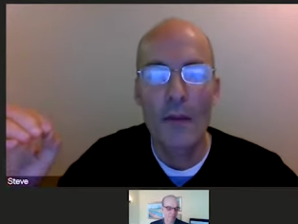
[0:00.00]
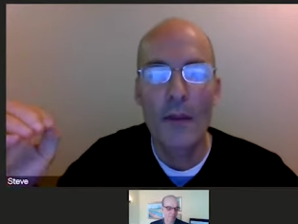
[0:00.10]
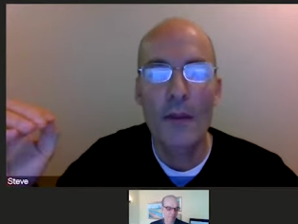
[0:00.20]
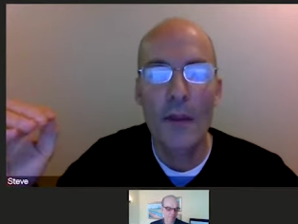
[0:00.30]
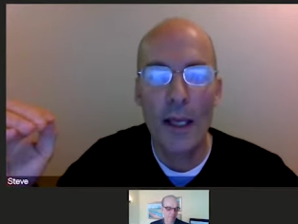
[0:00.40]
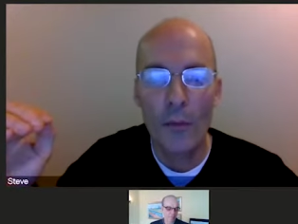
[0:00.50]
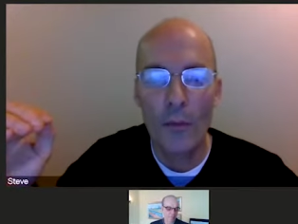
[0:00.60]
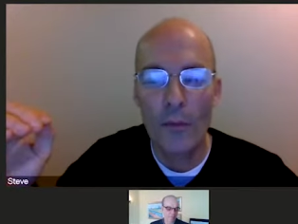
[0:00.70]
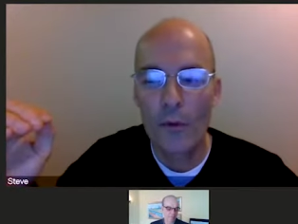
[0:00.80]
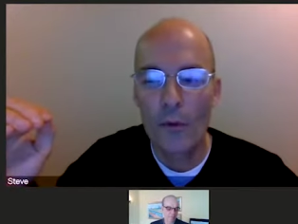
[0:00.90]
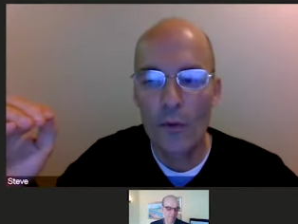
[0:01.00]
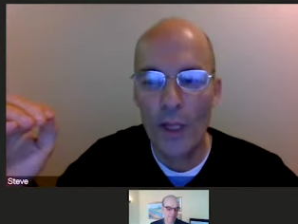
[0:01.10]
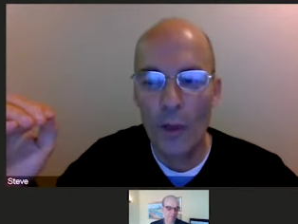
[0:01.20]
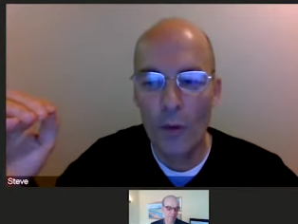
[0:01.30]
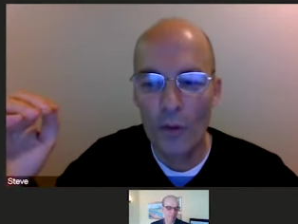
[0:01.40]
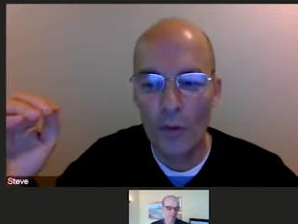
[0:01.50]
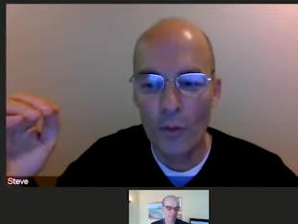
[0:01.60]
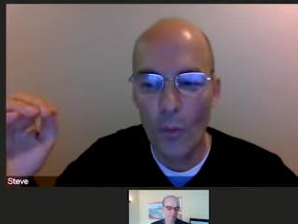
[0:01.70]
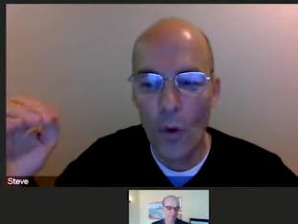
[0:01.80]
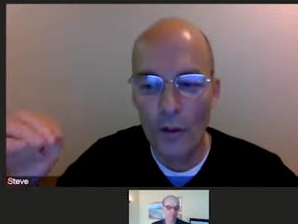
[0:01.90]
that they they wouldn't
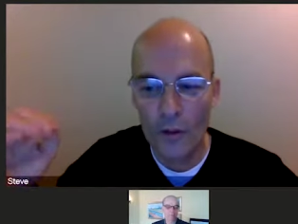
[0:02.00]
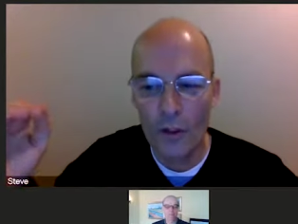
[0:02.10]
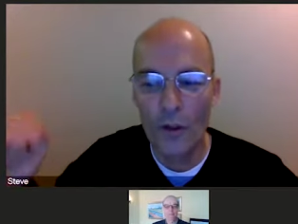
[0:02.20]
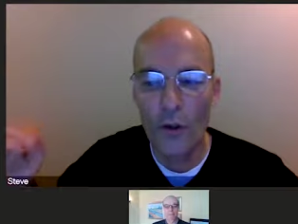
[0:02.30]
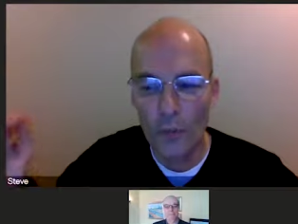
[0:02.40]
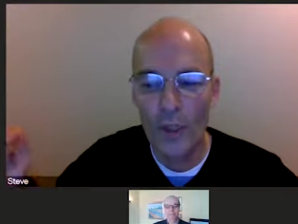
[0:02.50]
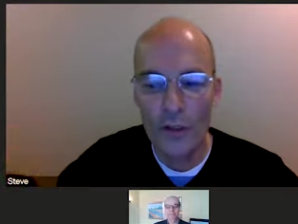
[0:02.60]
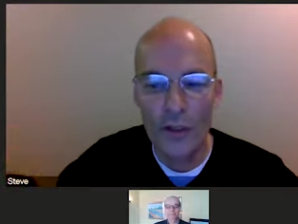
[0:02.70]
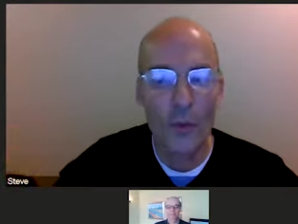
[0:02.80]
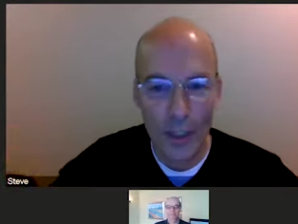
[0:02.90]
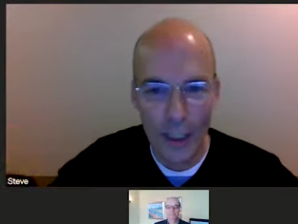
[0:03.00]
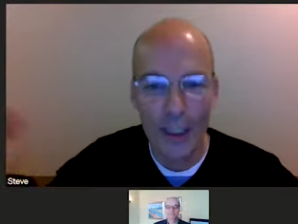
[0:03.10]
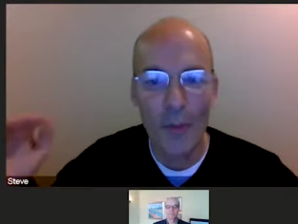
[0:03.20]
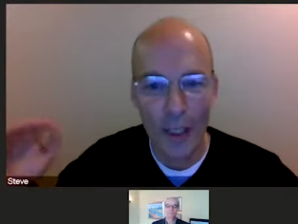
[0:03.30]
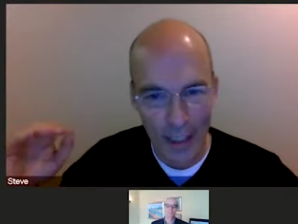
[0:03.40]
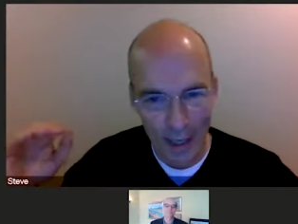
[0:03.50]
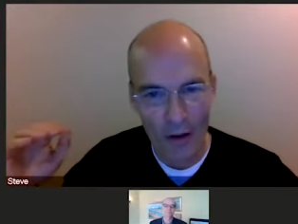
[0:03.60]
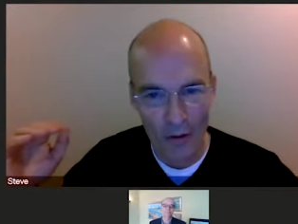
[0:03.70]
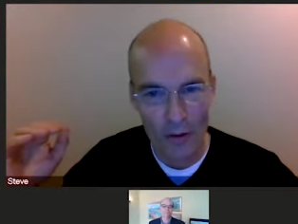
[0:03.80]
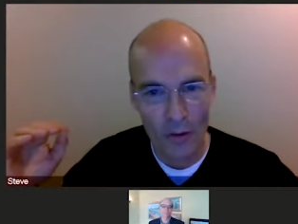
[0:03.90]
want to do business with anybody
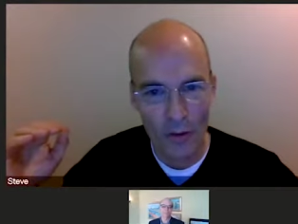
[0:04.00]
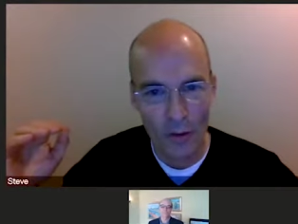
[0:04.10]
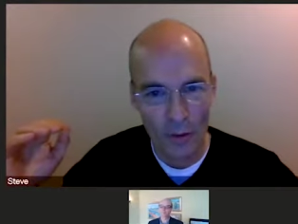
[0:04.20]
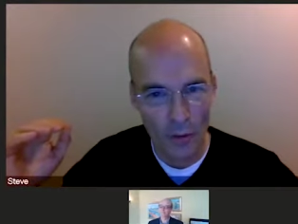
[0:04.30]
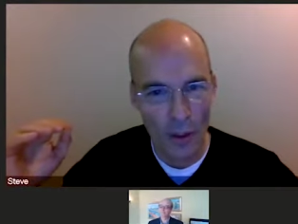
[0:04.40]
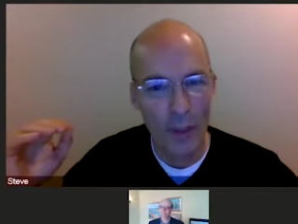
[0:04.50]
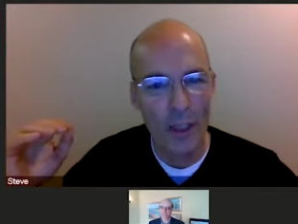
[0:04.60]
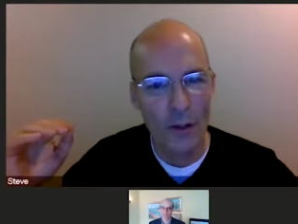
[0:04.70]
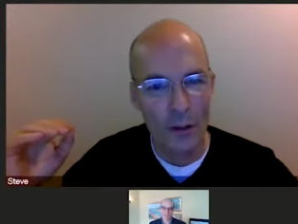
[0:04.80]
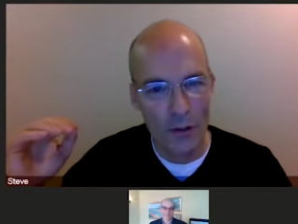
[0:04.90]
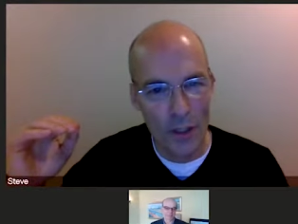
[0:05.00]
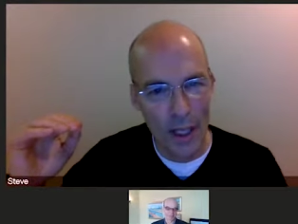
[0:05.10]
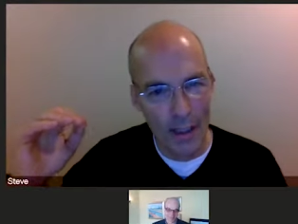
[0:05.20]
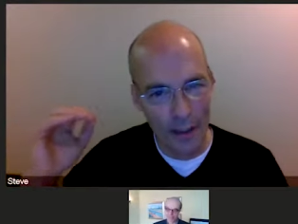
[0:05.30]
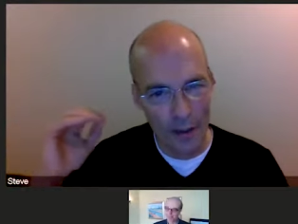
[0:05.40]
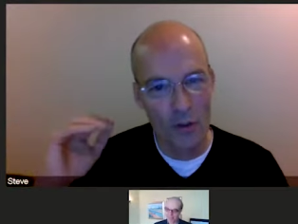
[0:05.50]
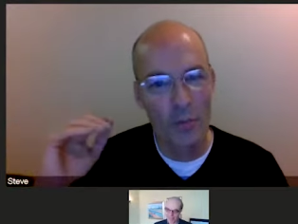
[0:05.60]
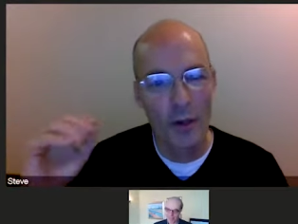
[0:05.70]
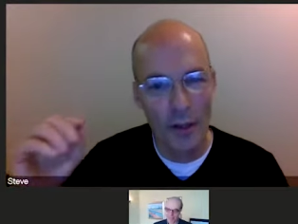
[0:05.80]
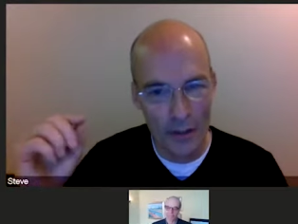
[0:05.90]
else. You see what I mean? There's like an
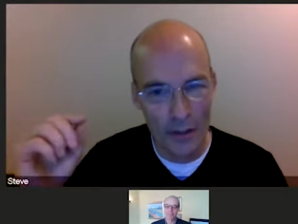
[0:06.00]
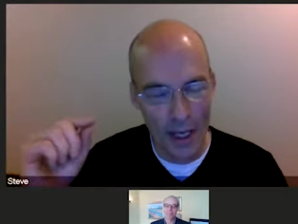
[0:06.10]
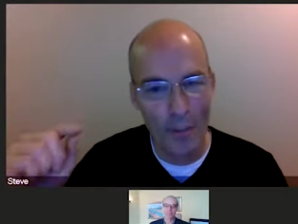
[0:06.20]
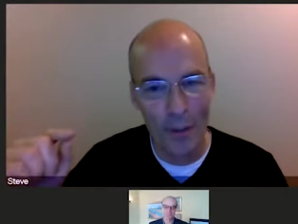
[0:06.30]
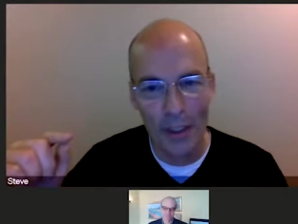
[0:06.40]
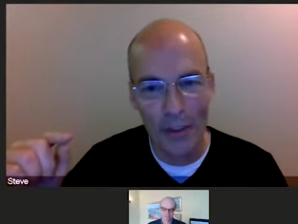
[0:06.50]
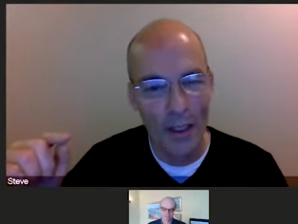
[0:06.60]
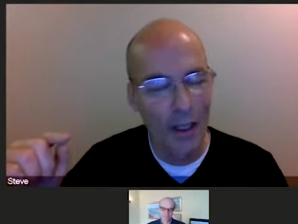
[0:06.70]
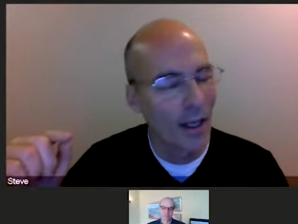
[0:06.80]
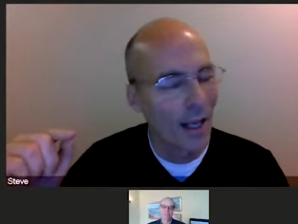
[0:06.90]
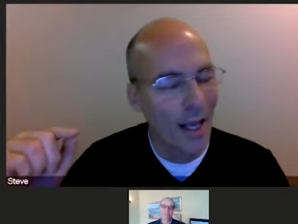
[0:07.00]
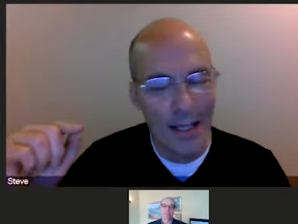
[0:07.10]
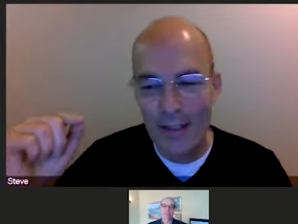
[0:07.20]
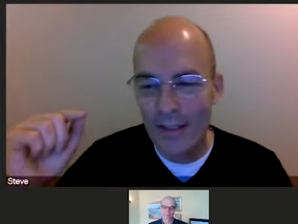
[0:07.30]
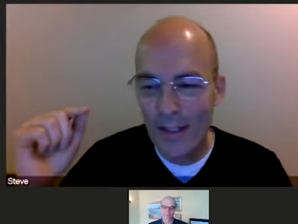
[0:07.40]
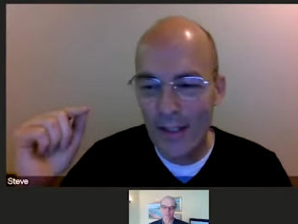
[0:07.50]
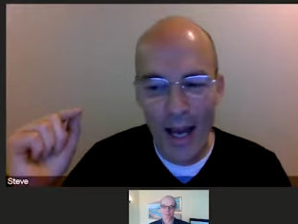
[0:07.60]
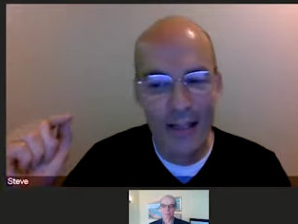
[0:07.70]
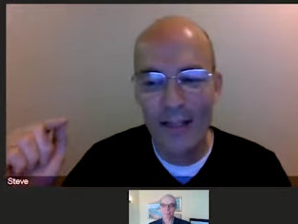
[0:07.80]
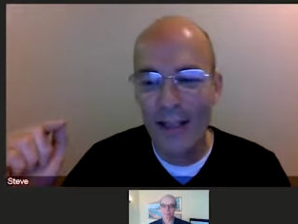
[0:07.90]
experience happening, and it's
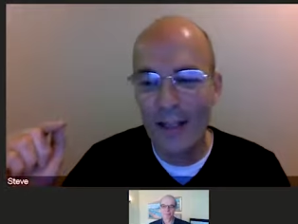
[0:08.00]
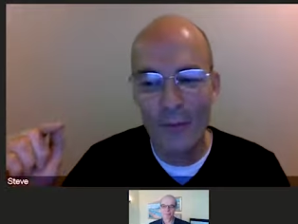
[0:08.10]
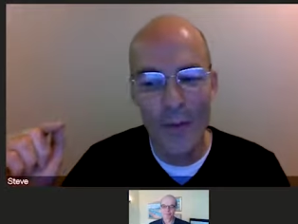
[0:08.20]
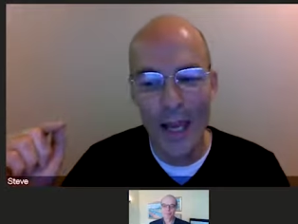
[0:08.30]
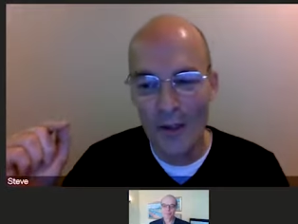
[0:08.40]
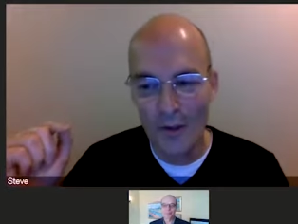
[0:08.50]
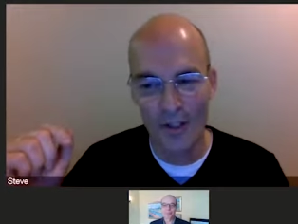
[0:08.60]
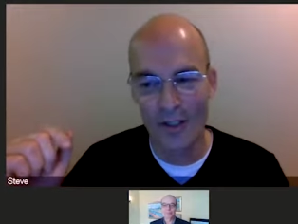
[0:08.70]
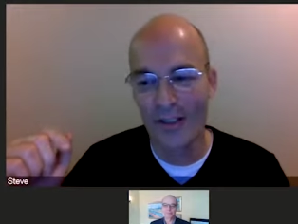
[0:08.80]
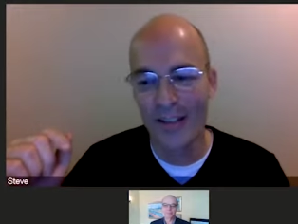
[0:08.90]
not in the information.